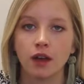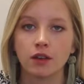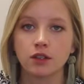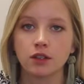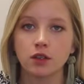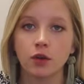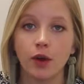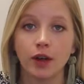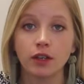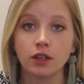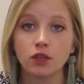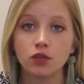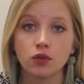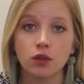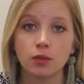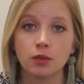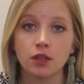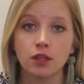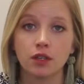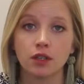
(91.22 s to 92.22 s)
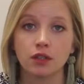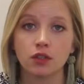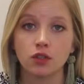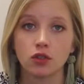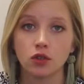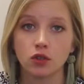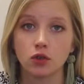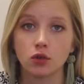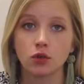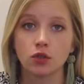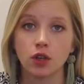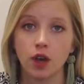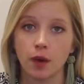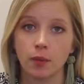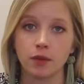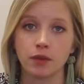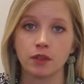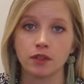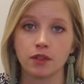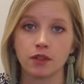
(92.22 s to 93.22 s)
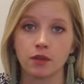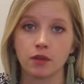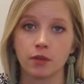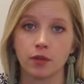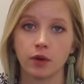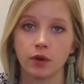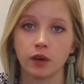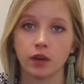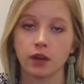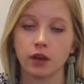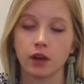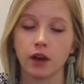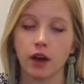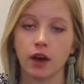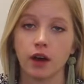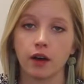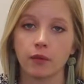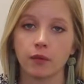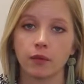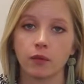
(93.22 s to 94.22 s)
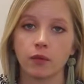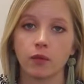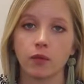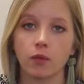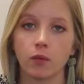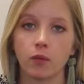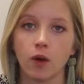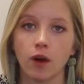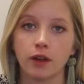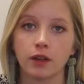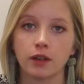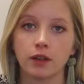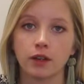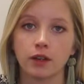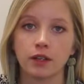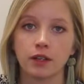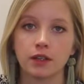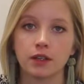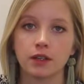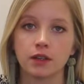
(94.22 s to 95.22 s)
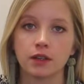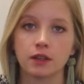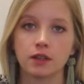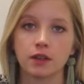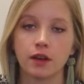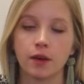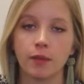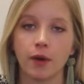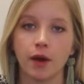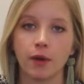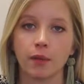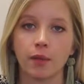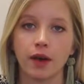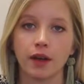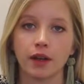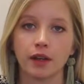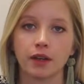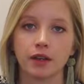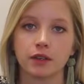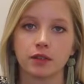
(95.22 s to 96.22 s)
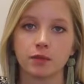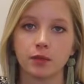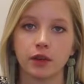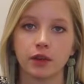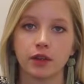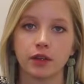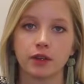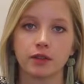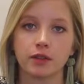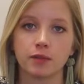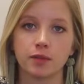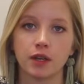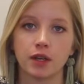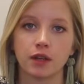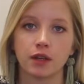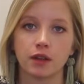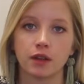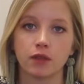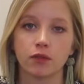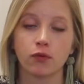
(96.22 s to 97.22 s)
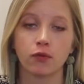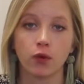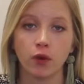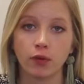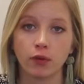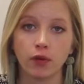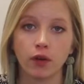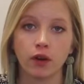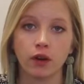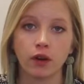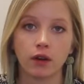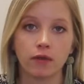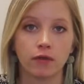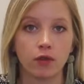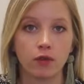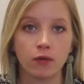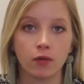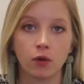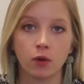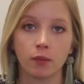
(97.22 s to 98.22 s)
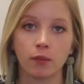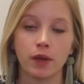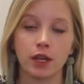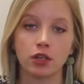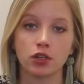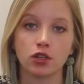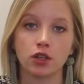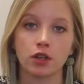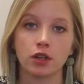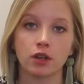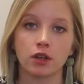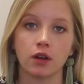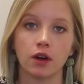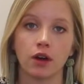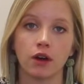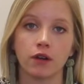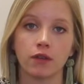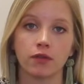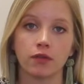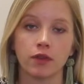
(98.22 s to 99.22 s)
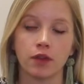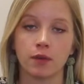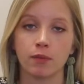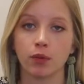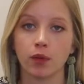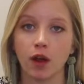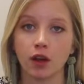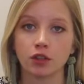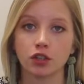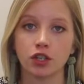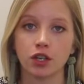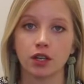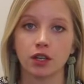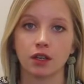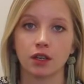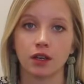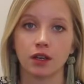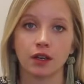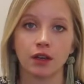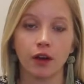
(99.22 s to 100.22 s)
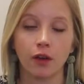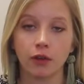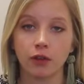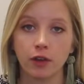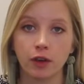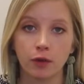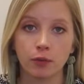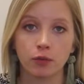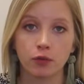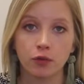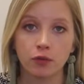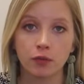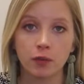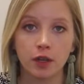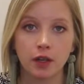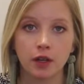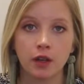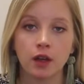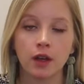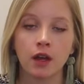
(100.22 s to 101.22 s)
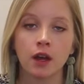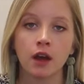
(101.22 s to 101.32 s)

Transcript: So I contributed 2 topics to the book. One is about my experience being at the forefront of the formation of the blockchain and healthcare movement.